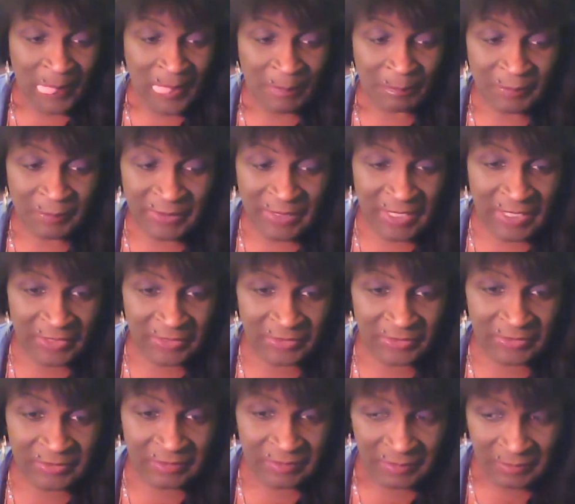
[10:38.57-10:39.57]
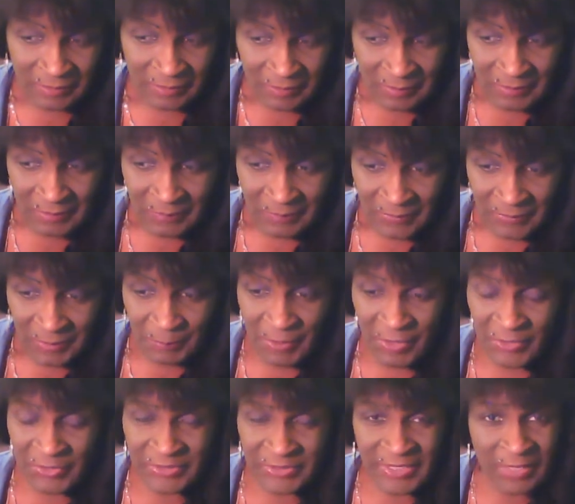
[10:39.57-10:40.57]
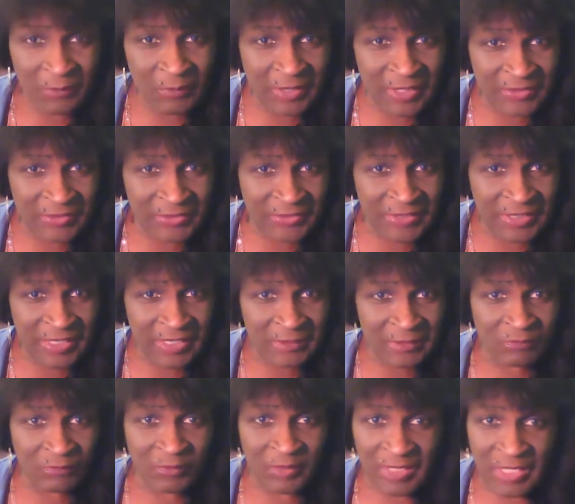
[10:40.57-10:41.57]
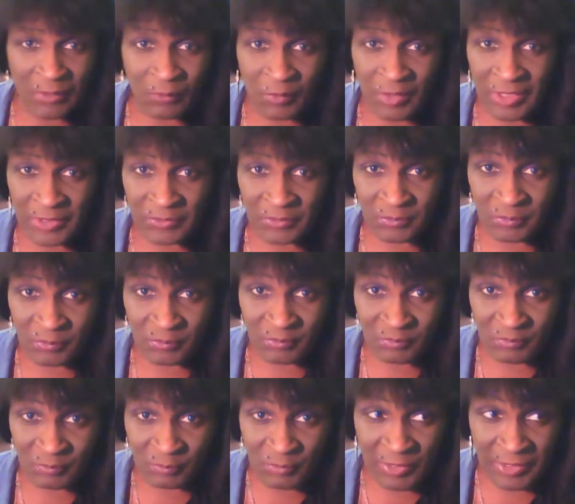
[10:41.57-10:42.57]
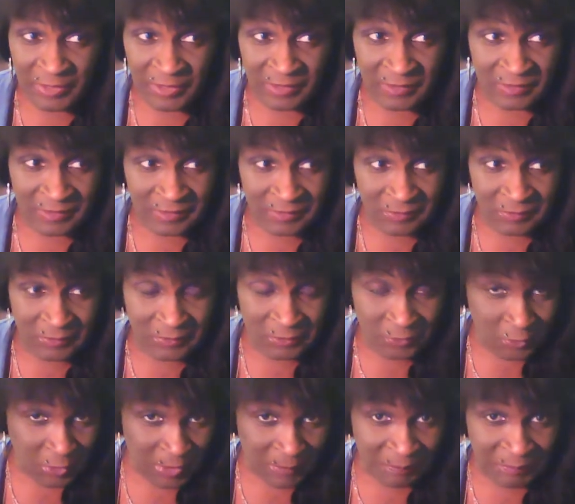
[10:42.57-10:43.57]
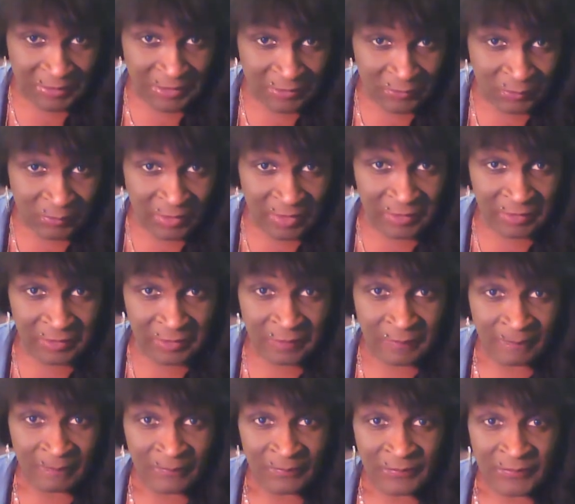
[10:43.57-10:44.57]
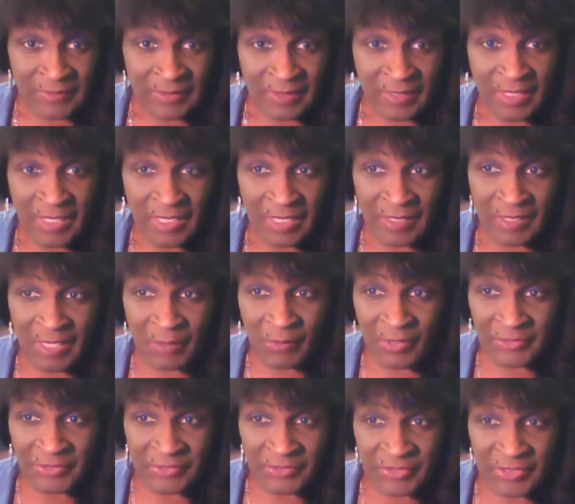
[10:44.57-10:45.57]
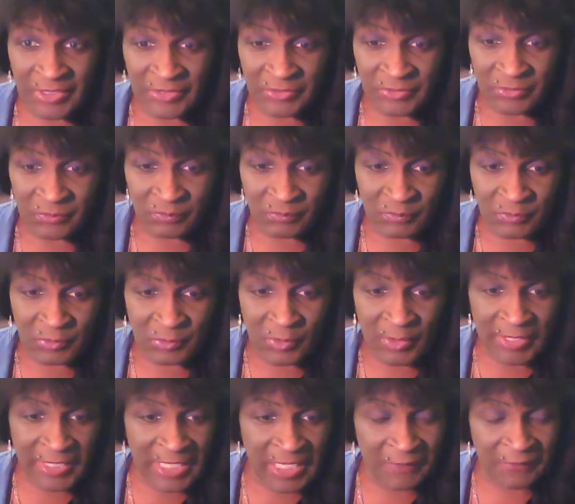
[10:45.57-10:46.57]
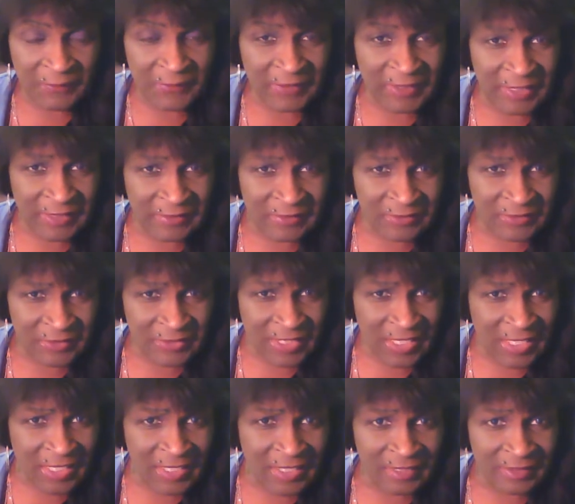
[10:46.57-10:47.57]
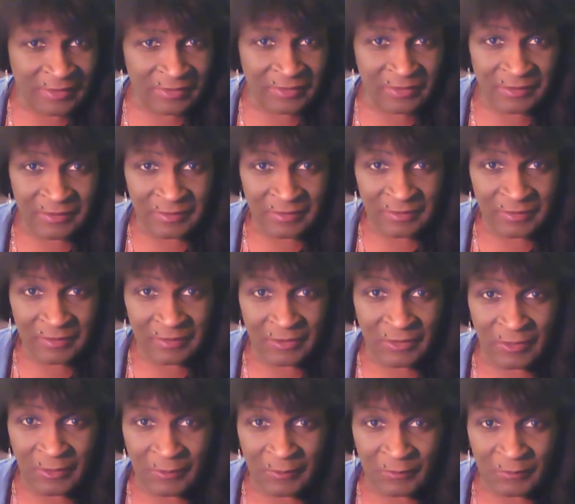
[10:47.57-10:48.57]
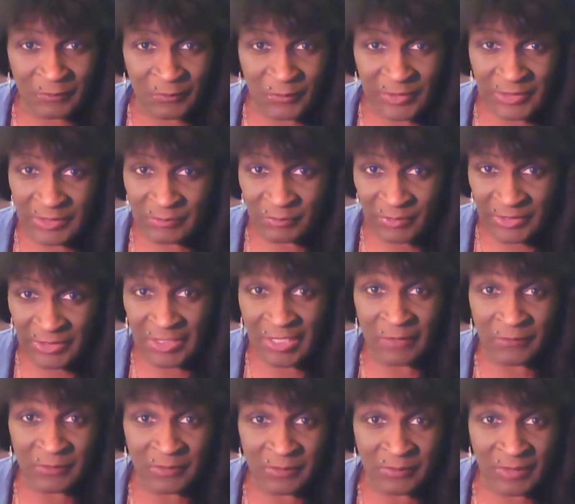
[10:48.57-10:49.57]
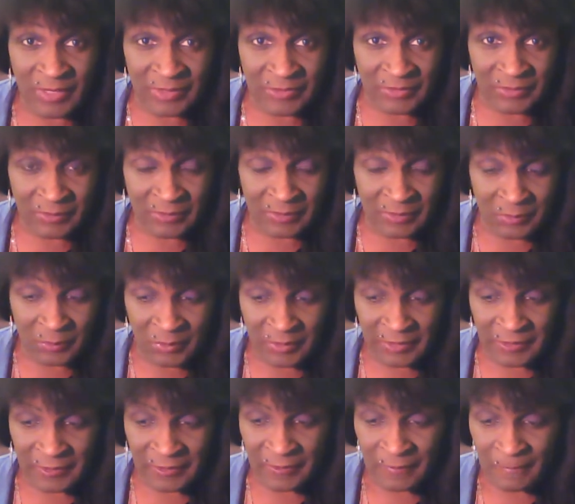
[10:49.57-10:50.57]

Plus, the person I was then, when I was running at peak running, I wasn't just going out for like jogs, recovery runs during the week.